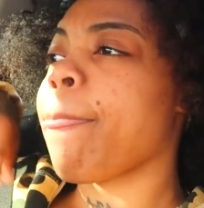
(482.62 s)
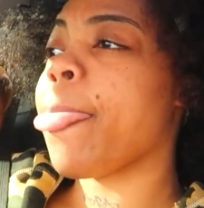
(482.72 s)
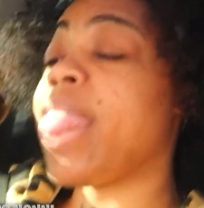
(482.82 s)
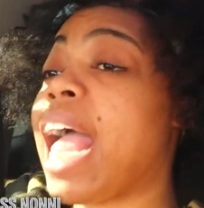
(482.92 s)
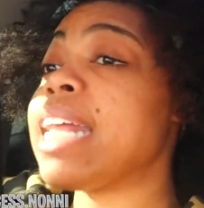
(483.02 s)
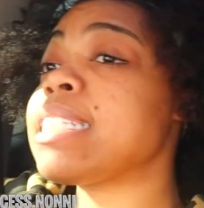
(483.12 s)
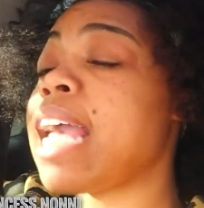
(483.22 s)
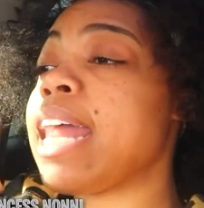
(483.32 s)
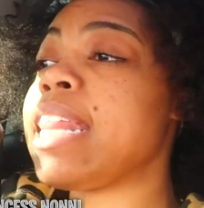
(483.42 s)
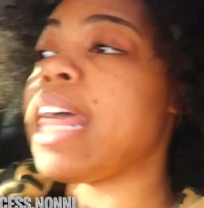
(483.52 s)
that's
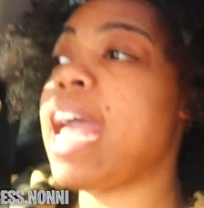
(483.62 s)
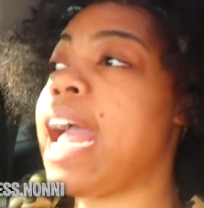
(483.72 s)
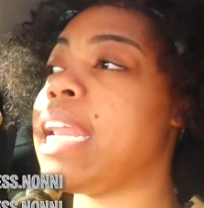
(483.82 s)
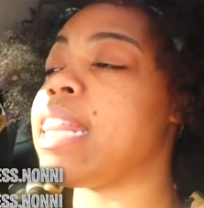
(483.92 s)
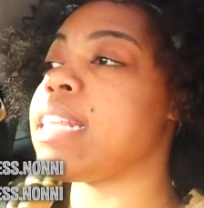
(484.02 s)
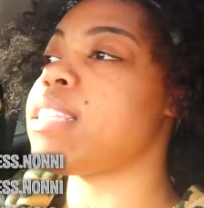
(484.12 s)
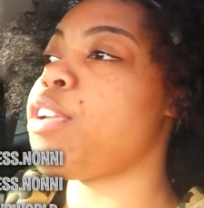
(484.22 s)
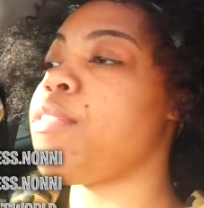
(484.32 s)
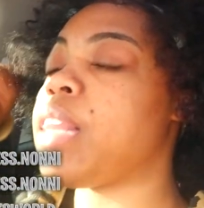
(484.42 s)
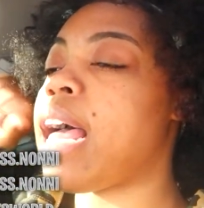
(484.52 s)
kind of the end of this
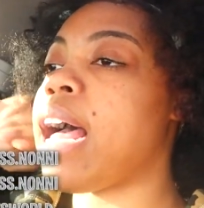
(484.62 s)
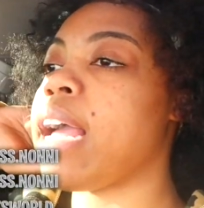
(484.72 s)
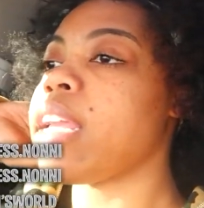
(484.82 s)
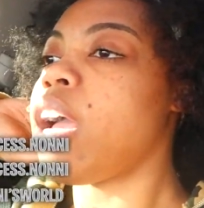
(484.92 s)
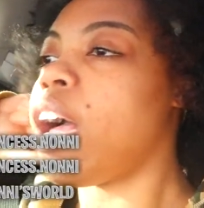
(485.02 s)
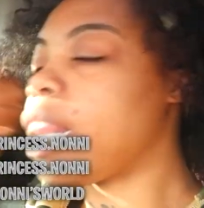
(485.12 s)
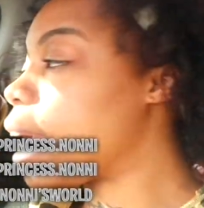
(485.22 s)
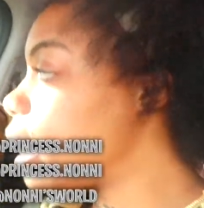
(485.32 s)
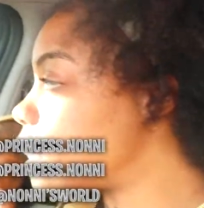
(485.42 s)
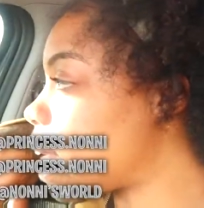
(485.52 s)
little vlog y'all
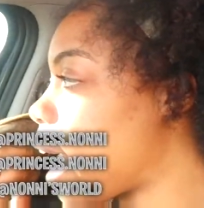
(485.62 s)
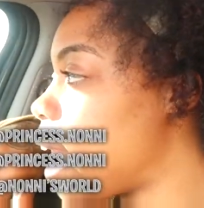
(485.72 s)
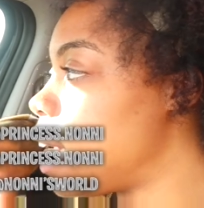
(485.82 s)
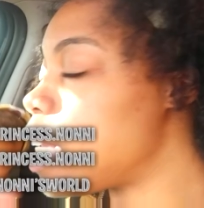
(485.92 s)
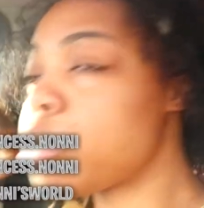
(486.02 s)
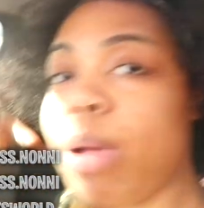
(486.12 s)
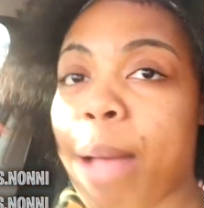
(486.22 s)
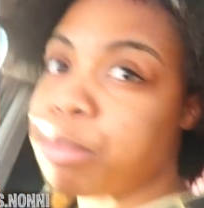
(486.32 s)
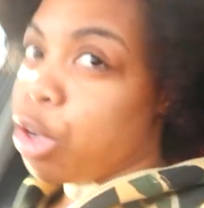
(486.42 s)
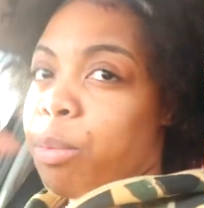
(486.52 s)
like i said it's
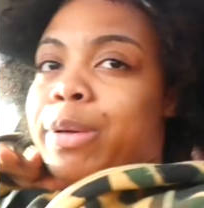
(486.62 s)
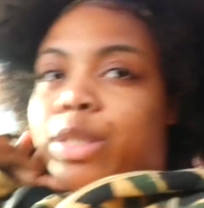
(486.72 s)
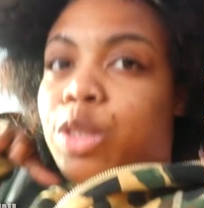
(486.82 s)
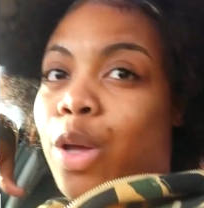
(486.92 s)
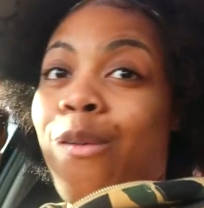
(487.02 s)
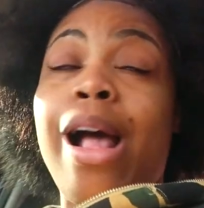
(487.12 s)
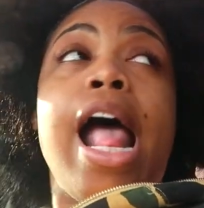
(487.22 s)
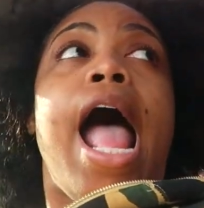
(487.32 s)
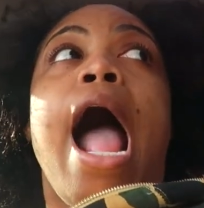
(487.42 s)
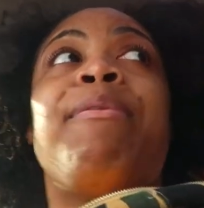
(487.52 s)
Woptober so
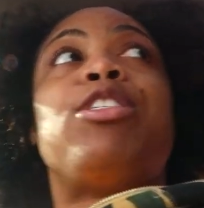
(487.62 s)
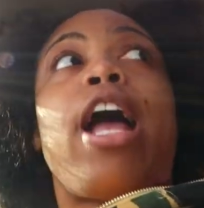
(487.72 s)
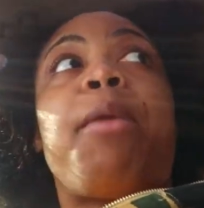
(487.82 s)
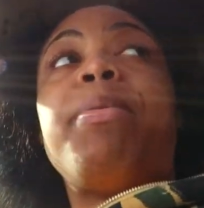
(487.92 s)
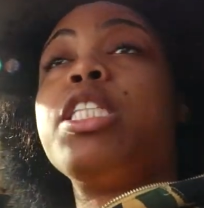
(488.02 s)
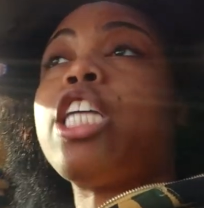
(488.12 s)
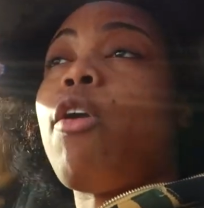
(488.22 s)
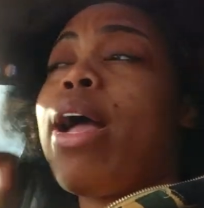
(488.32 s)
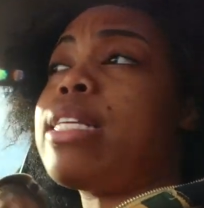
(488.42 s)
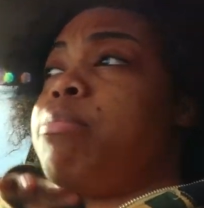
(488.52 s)
i'm gonna try to push
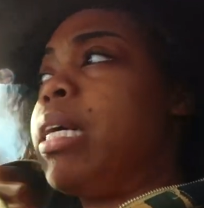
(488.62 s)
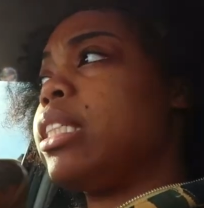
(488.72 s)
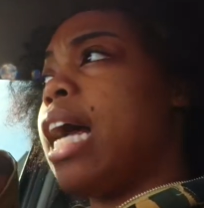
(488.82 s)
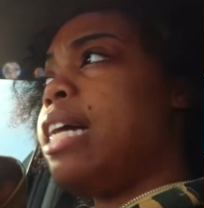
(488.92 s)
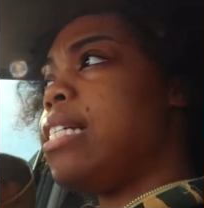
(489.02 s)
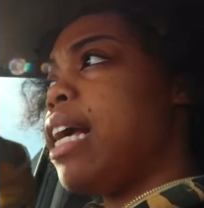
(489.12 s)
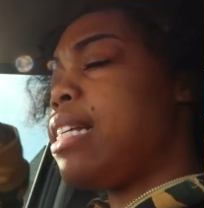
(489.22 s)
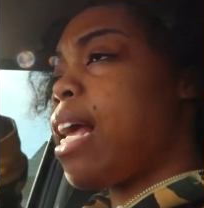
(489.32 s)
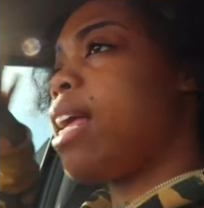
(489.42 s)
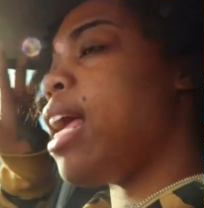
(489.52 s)
out as much content
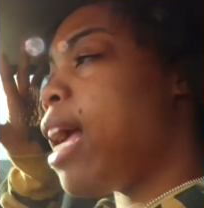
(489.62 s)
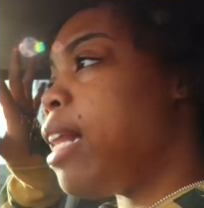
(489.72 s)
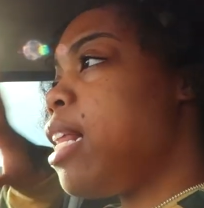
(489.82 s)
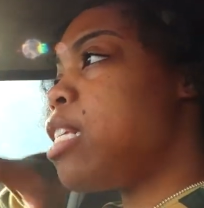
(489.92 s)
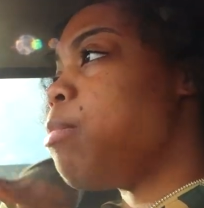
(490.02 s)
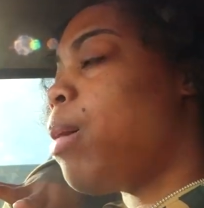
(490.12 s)
as i can this